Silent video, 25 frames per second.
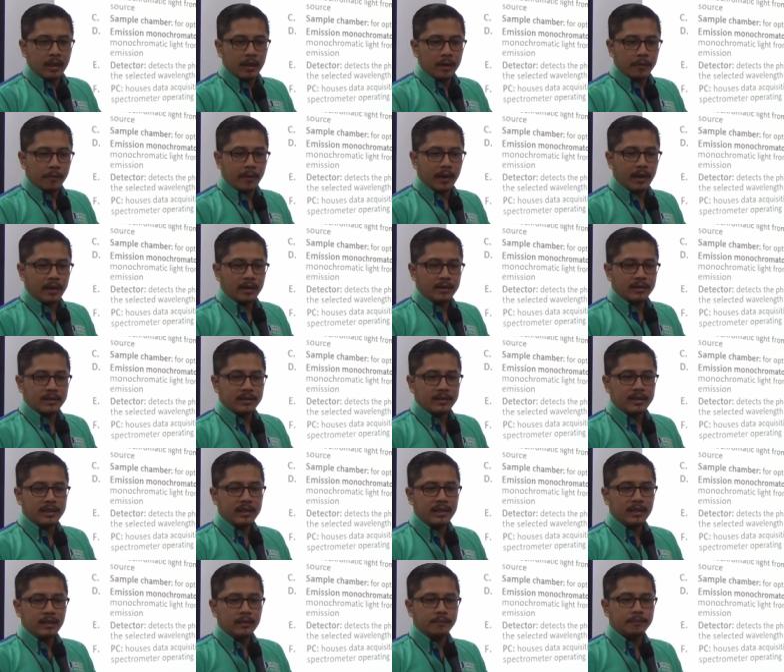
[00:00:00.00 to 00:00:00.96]
Well,
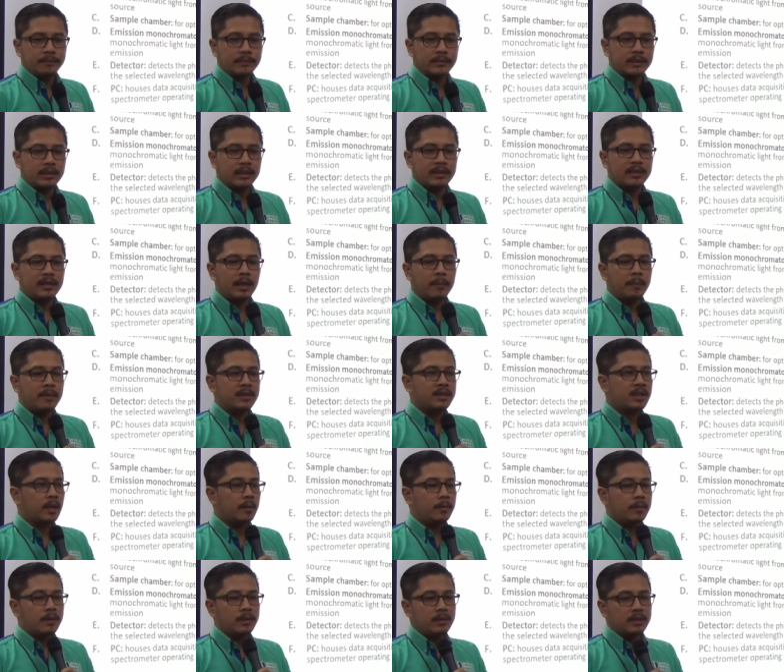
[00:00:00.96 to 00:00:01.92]
C, the sample
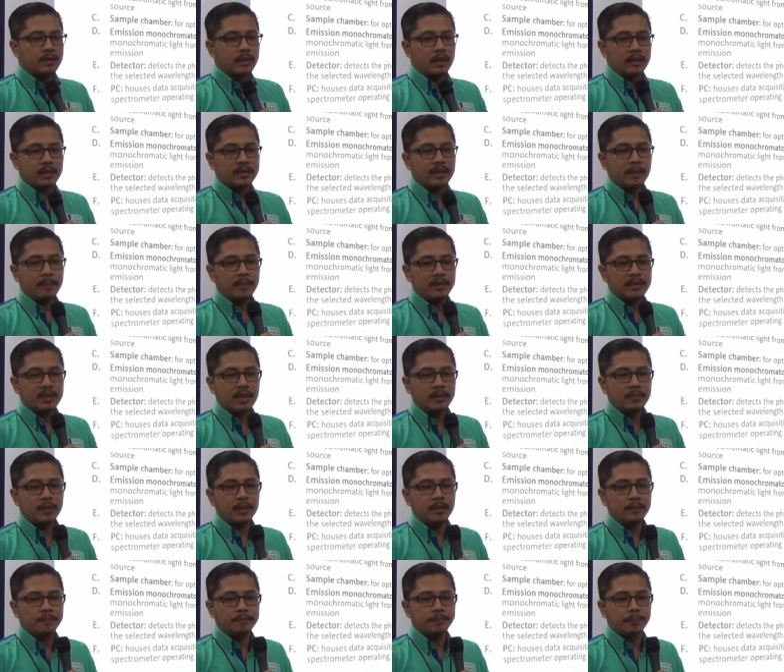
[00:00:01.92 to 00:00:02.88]

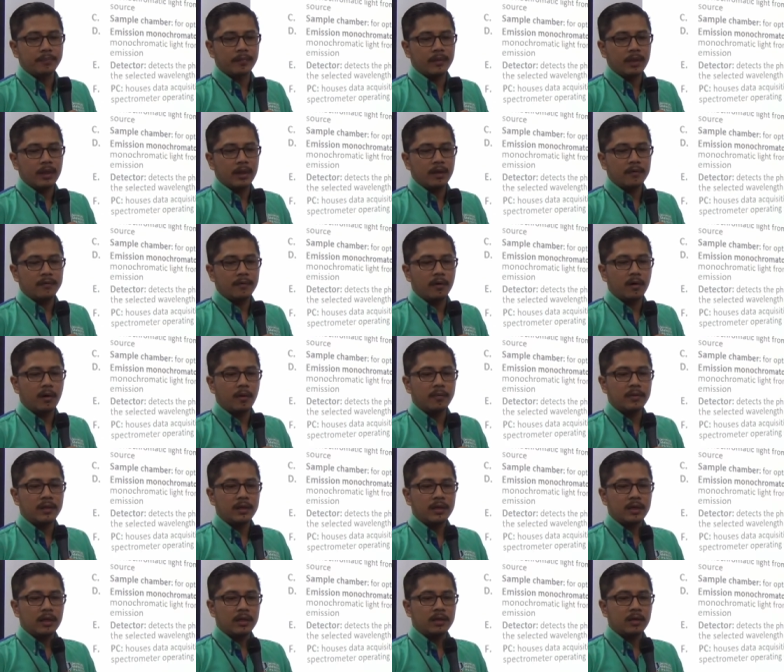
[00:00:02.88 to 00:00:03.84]
chamber for
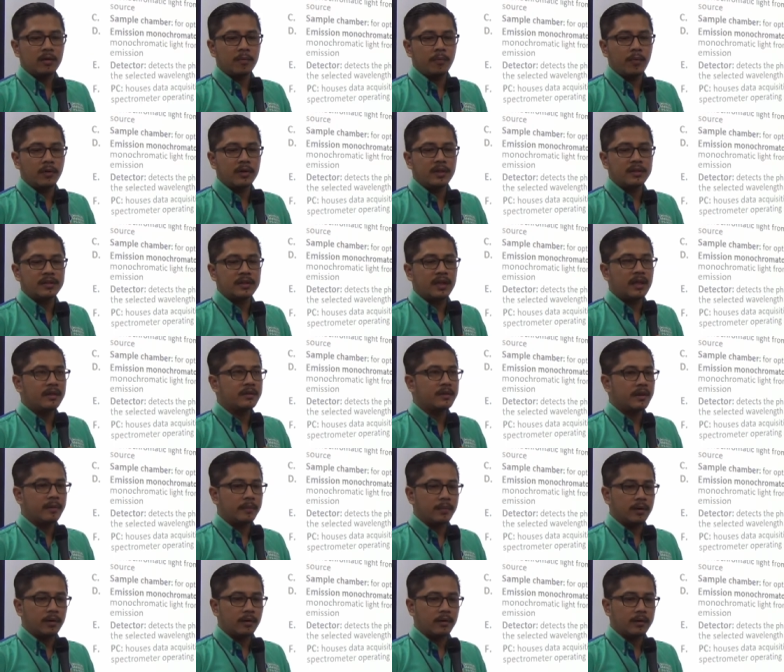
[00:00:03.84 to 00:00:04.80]
optical components and
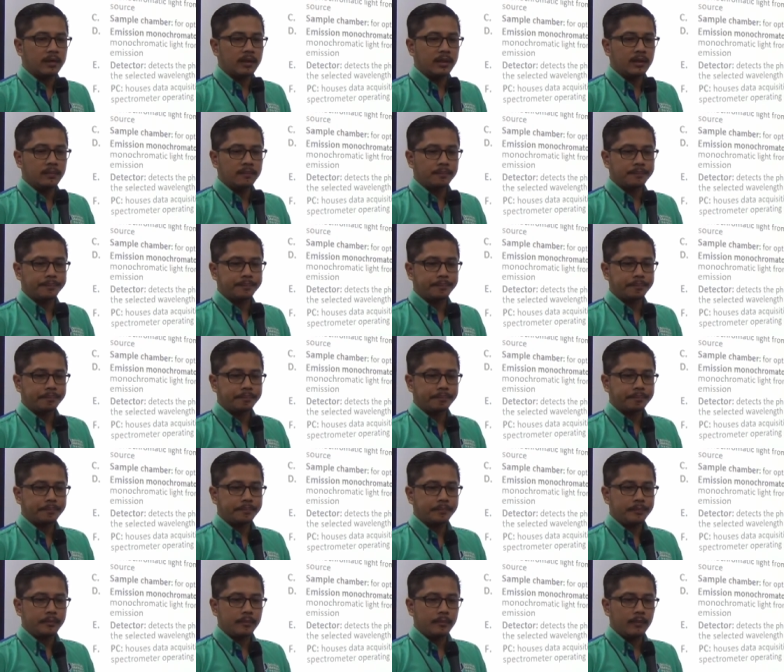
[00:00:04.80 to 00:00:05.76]
sample holder.
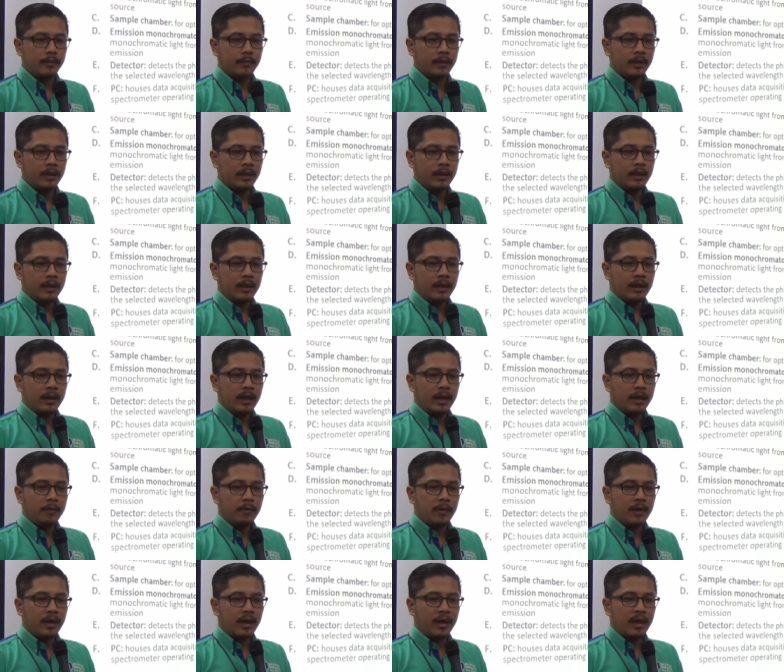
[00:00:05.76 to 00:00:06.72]

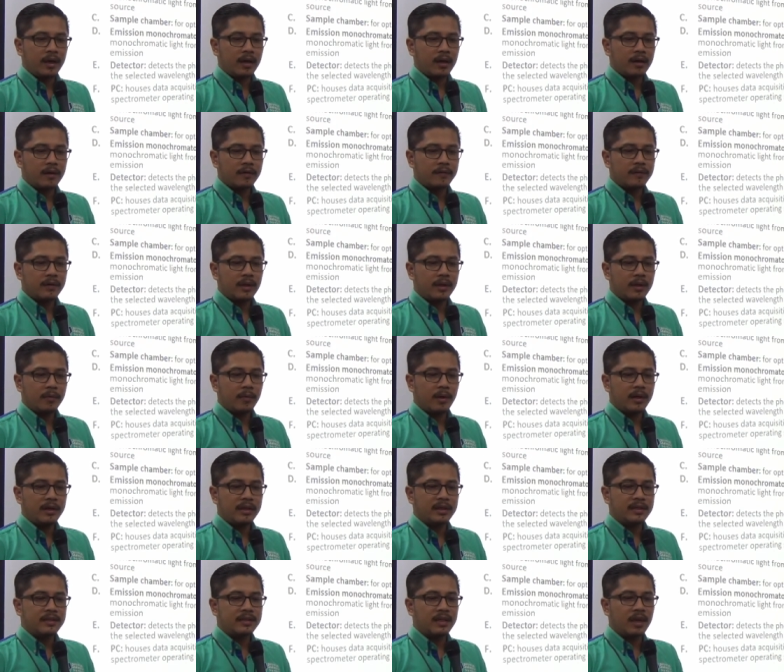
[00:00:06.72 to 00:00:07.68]
And we have another
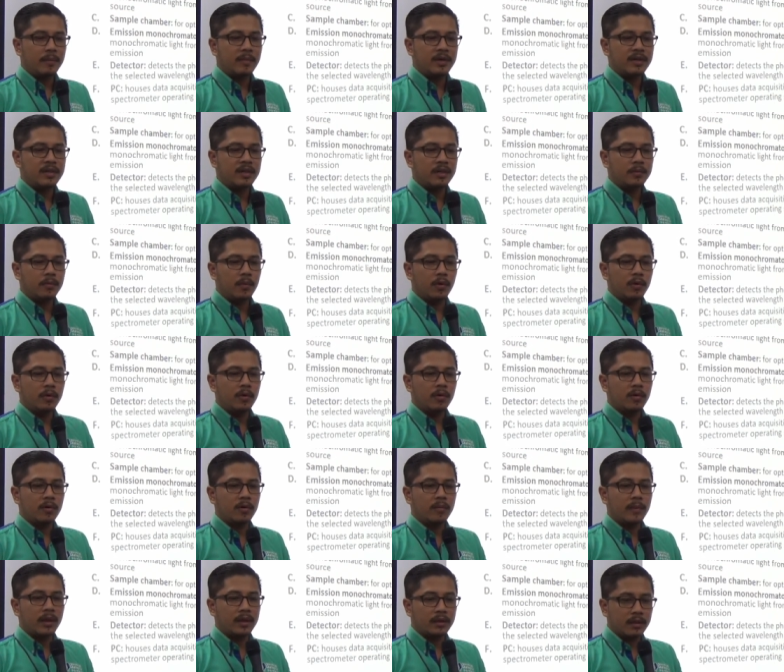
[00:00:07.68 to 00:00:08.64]
one is emission
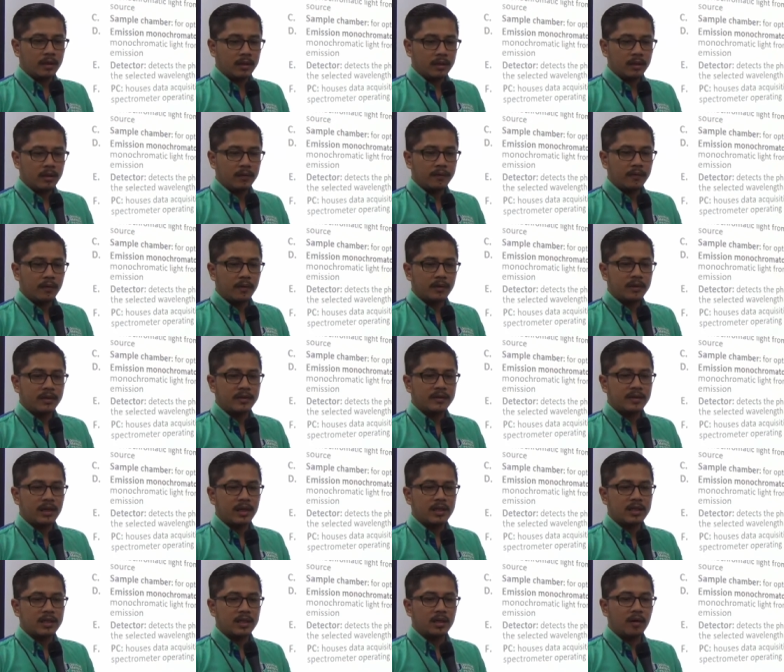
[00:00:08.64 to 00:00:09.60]
monochromator for the
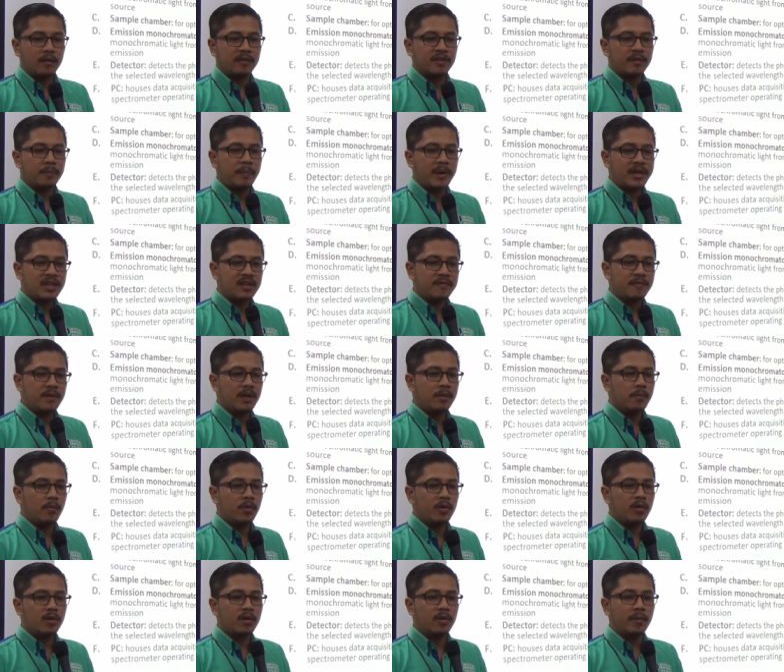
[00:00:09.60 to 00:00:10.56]
selection of specific
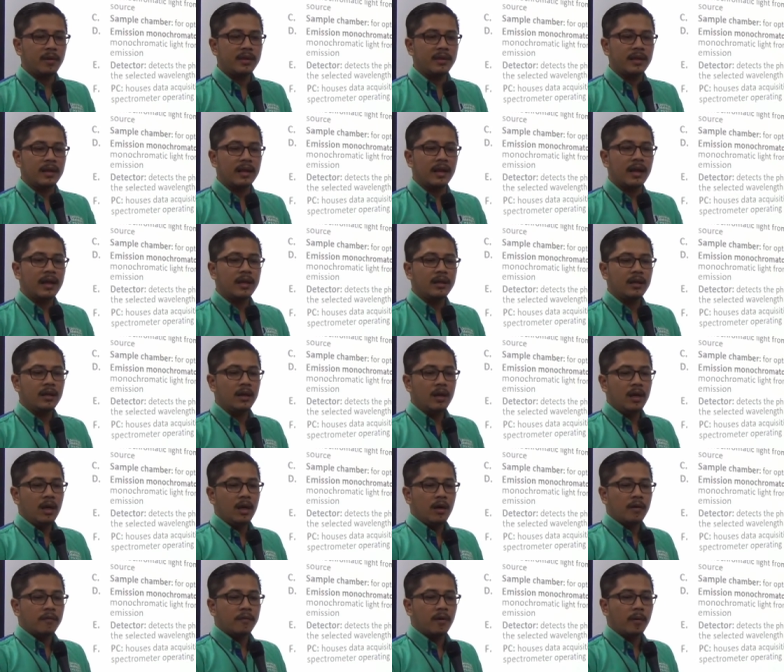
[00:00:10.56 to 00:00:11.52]
monochromatic light
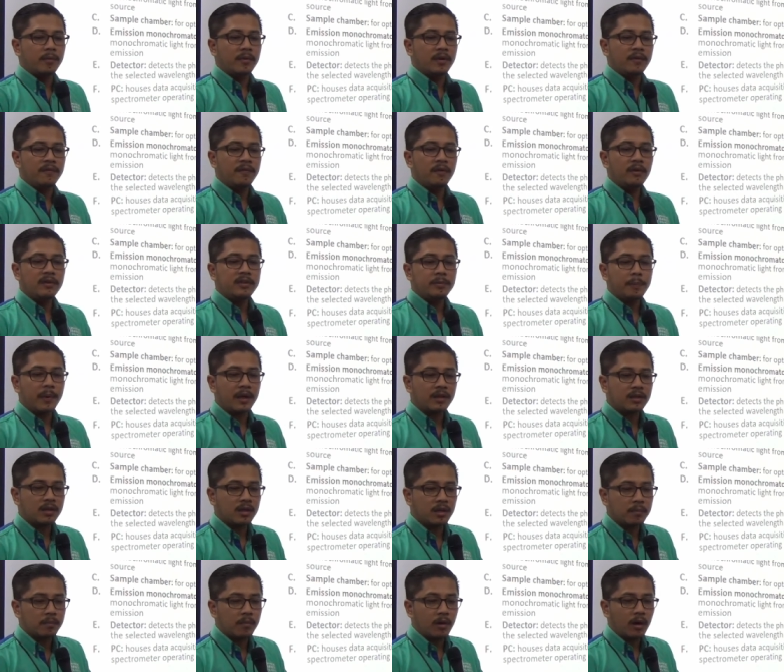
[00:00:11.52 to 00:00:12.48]
from the full
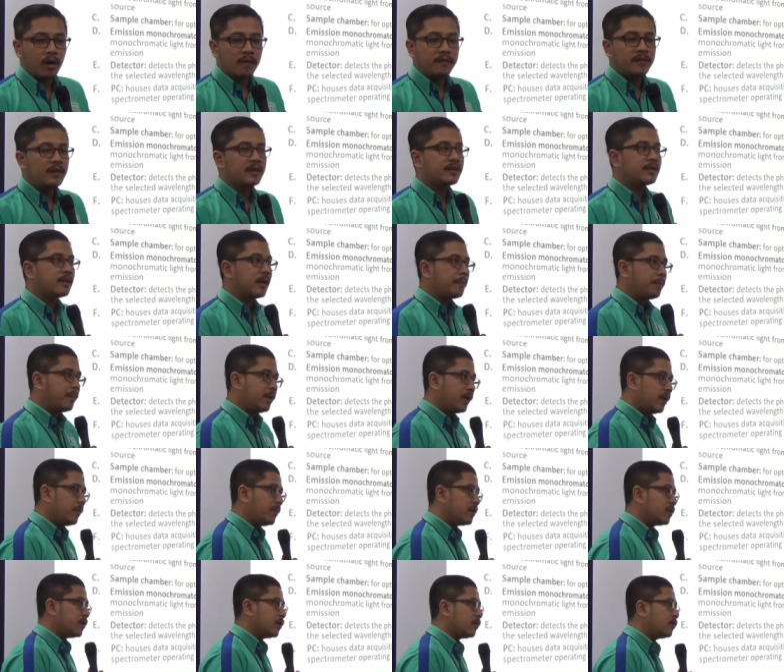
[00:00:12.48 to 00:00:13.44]
spectrum of the sample
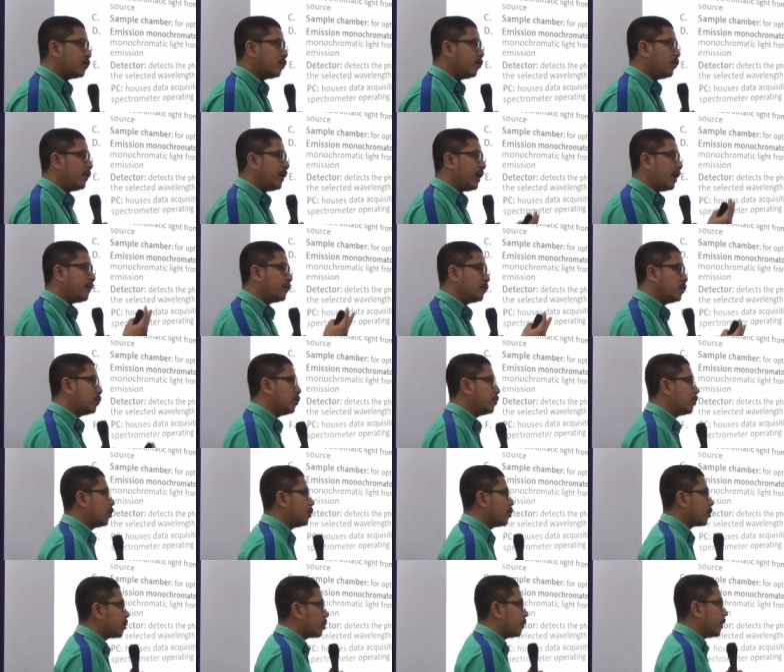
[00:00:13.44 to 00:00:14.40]
emission. So we have two
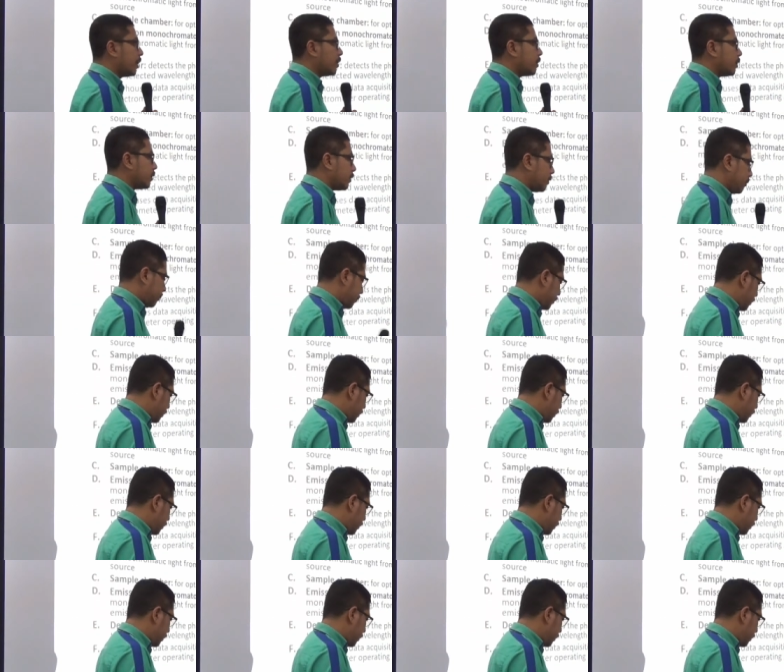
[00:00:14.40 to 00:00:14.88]
monochromator.